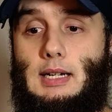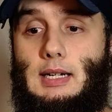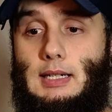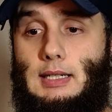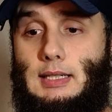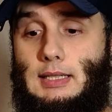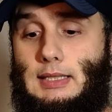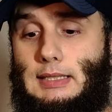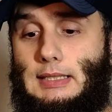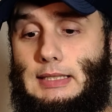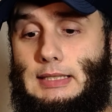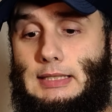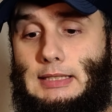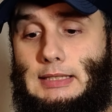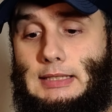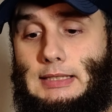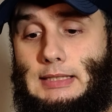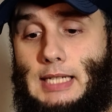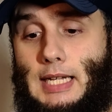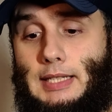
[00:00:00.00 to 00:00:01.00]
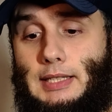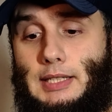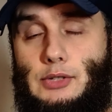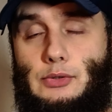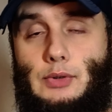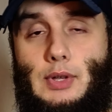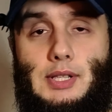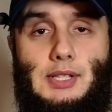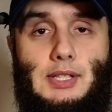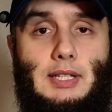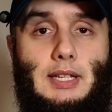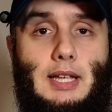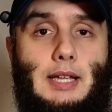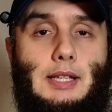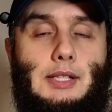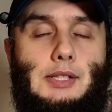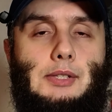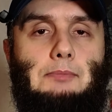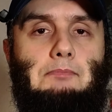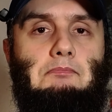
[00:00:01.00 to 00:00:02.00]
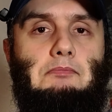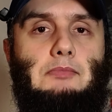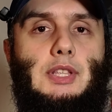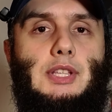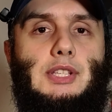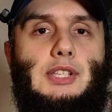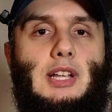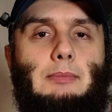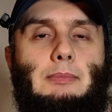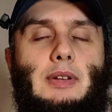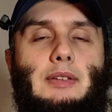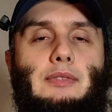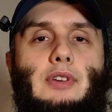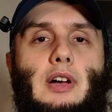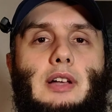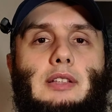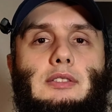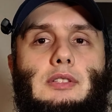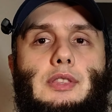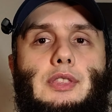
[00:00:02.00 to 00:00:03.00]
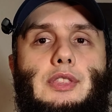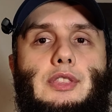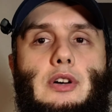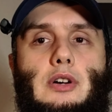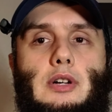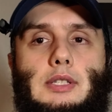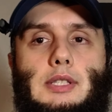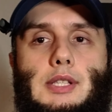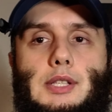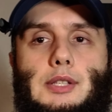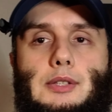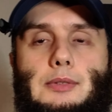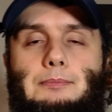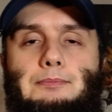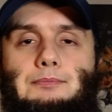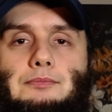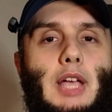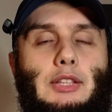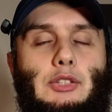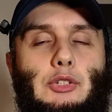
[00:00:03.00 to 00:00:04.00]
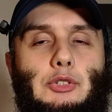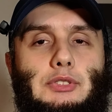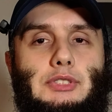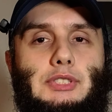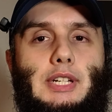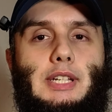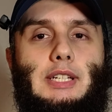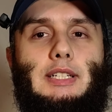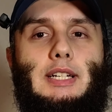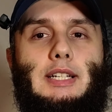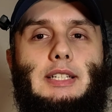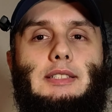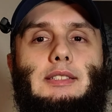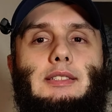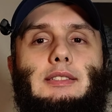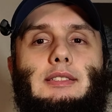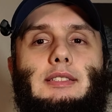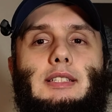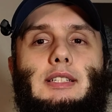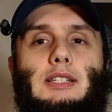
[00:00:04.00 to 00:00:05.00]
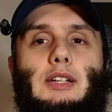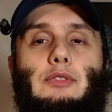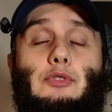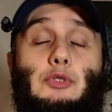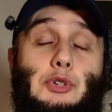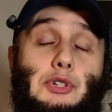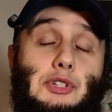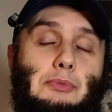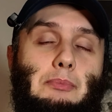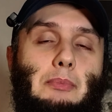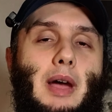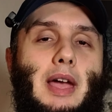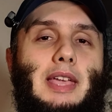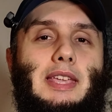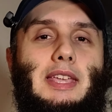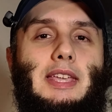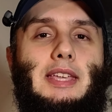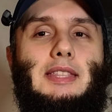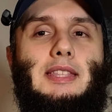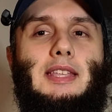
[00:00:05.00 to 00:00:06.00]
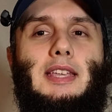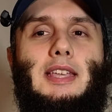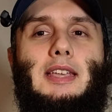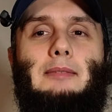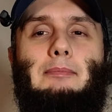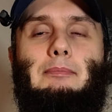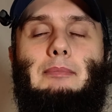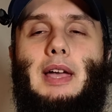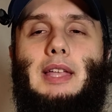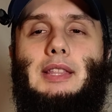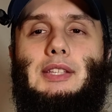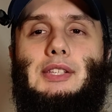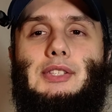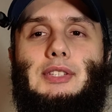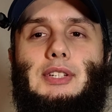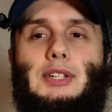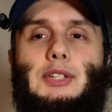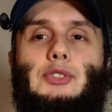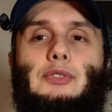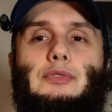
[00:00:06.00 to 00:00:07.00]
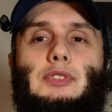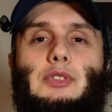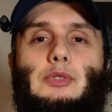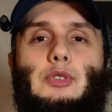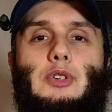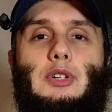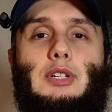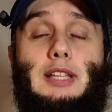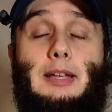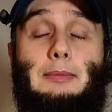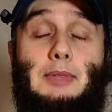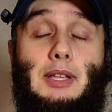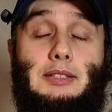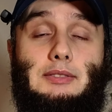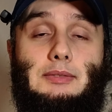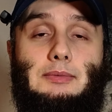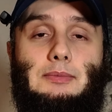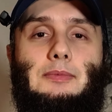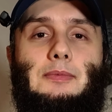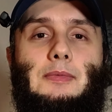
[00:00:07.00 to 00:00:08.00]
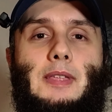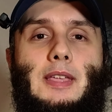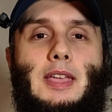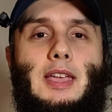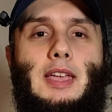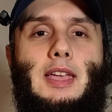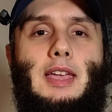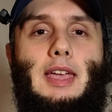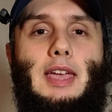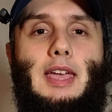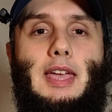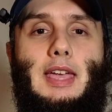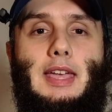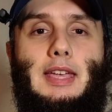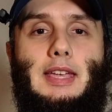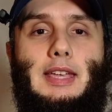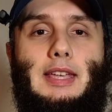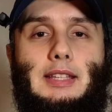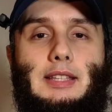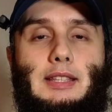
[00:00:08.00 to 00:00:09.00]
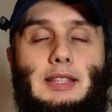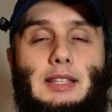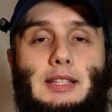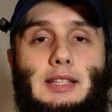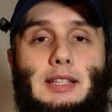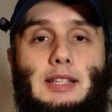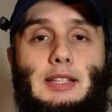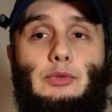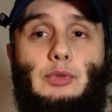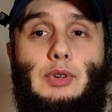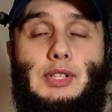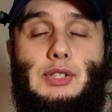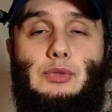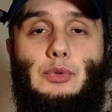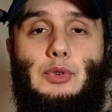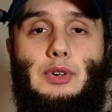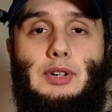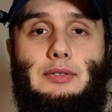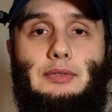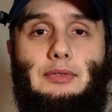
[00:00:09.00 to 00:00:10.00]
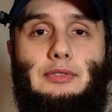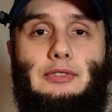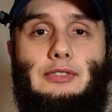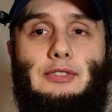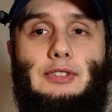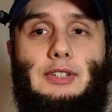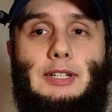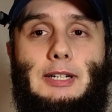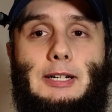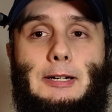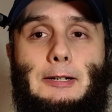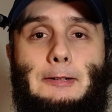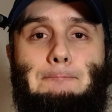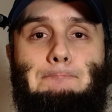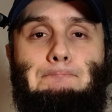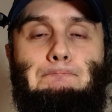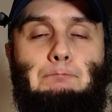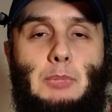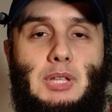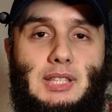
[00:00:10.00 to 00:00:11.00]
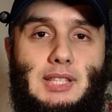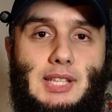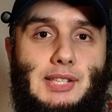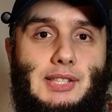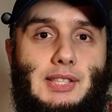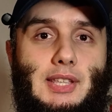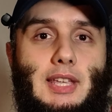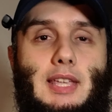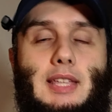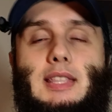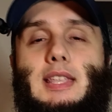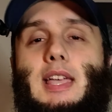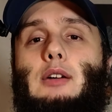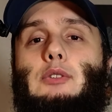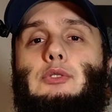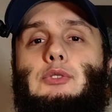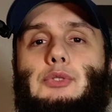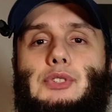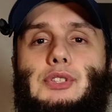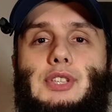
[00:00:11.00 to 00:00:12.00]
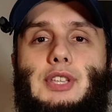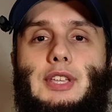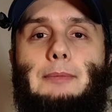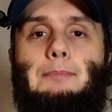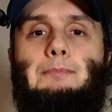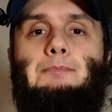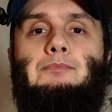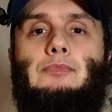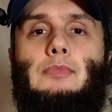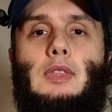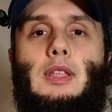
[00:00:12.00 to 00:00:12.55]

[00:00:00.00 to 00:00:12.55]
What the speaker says: And this was it, guys. These are my final thoughts. I don't regret, of course, buying it by any stretch of the word. I'm not, and it was worth me testing it out to see